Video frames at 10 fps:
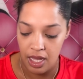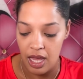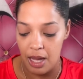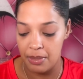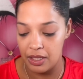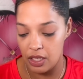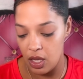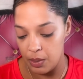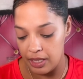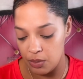I'm gonna
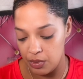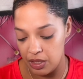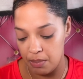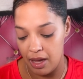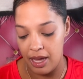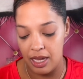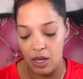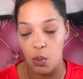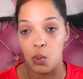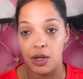go in with my
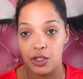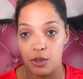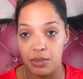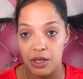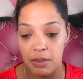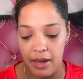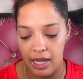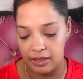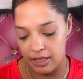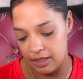Wonder Beauty
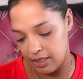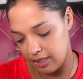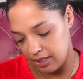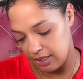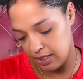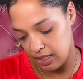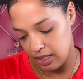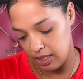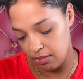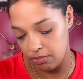palette. This is
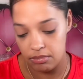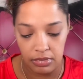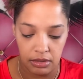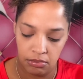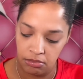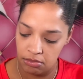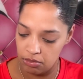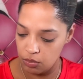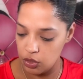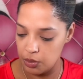the,
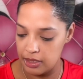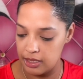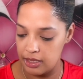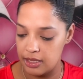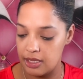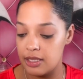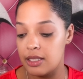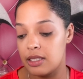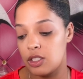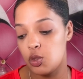which one is this? This is
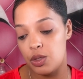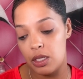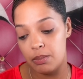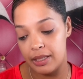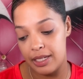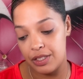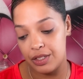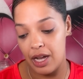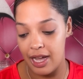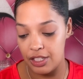the
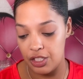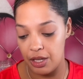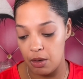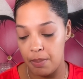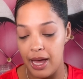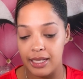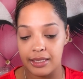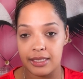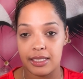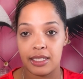Trailblazer eyeshadow
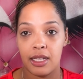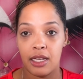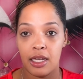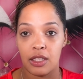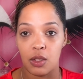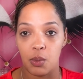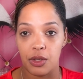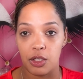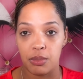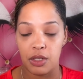palette, the
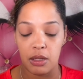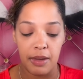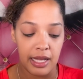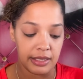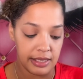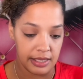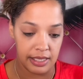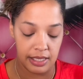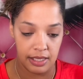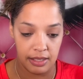Wonder Beauty palette.